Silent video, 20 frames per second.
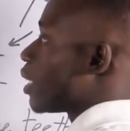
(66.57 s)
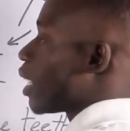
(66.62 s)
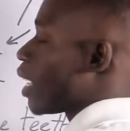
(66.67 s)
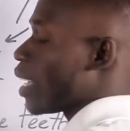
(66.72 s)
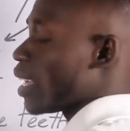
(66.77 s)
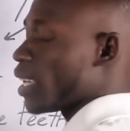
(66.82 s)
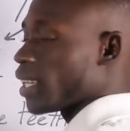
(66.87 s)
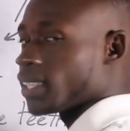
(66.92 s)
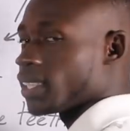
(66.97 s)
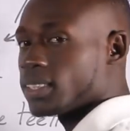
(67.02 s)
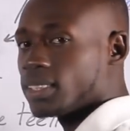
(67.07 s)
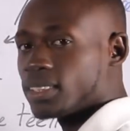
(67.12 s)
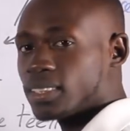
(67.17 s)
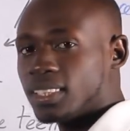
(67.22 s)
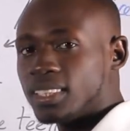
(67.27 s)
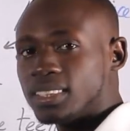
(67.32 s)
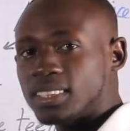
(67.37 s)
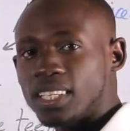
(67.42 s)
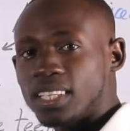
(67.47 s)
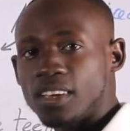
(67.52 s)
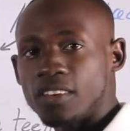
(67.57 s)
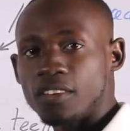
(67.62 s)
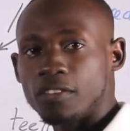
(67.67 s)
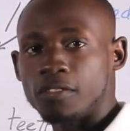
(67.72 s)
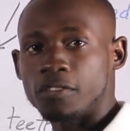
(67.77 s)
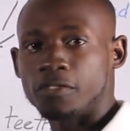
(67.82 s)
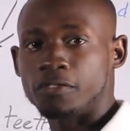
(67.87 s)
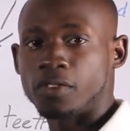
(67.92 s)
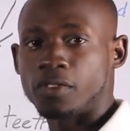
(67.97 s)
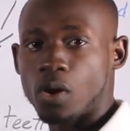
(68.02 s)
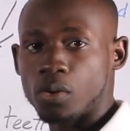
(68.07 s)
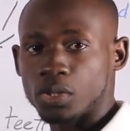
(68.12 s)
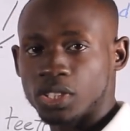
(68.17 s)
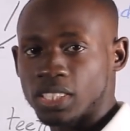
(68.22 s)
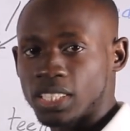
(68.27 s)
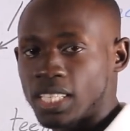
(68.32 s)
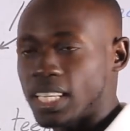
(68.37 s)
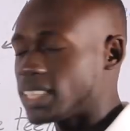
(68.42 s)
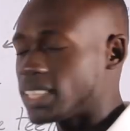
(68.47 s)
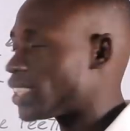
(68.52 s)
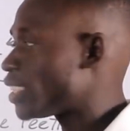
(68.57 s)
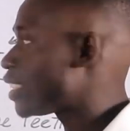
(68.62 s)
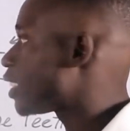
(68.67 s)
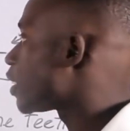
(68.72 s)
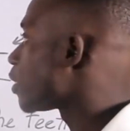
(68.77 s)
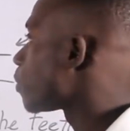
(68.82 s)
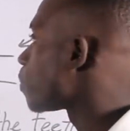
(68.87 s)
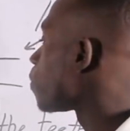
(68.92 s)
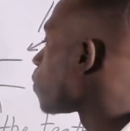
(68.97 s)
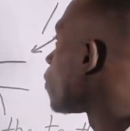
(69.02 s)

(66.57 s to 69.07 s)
ça qui c'est voiceless